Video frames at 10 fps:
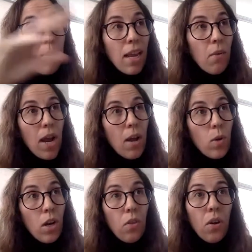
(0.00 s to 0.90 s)
play around
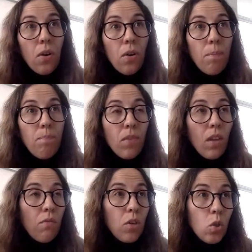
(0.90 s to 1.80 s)
with other
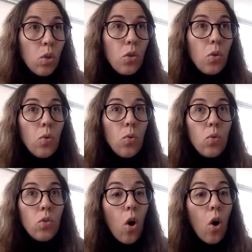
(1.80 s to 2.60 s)
visual cues,